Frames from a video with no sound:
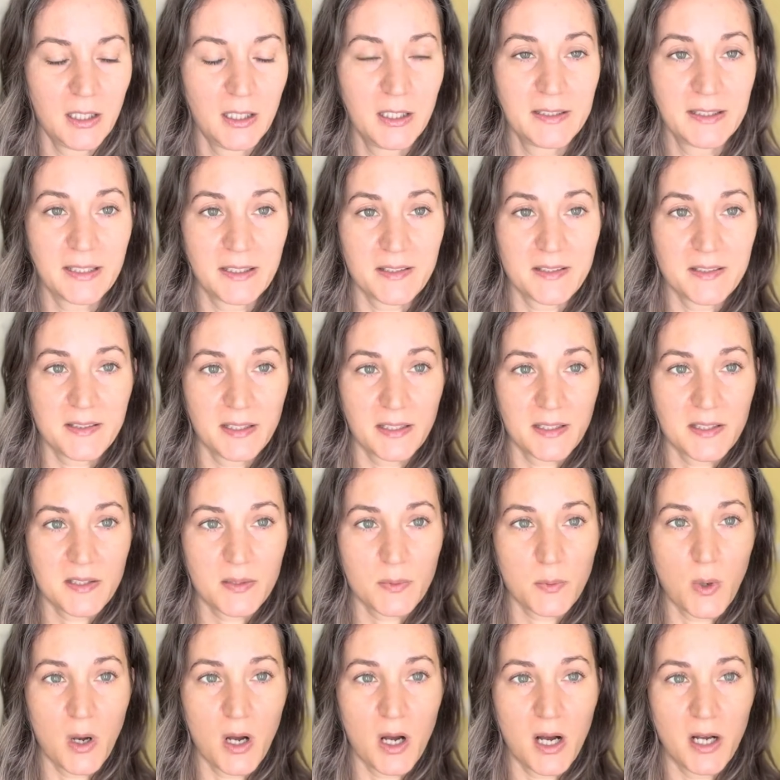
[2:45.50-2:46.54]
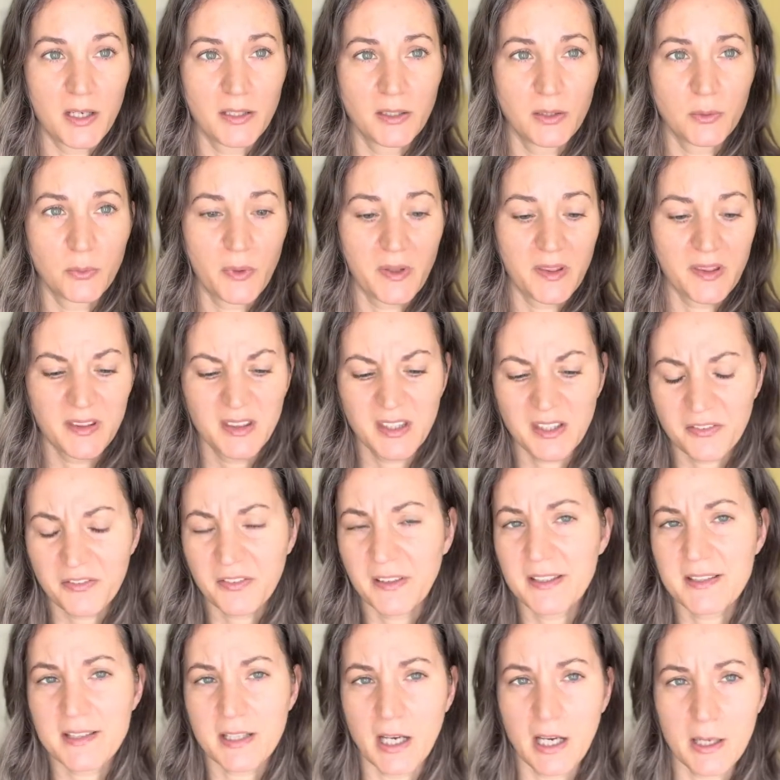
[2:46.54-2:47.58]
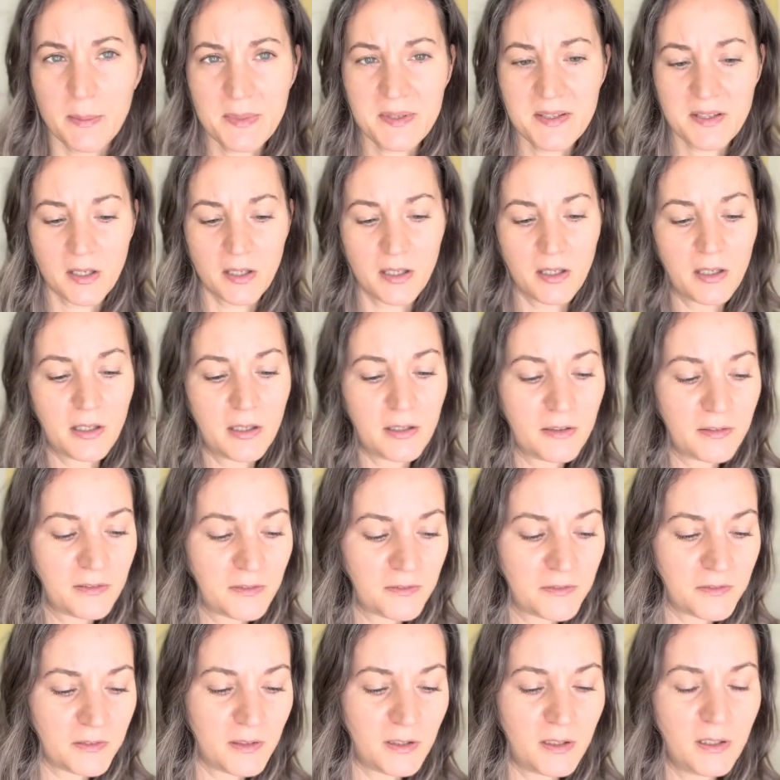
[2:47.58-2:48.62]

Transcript: there's this one with different types of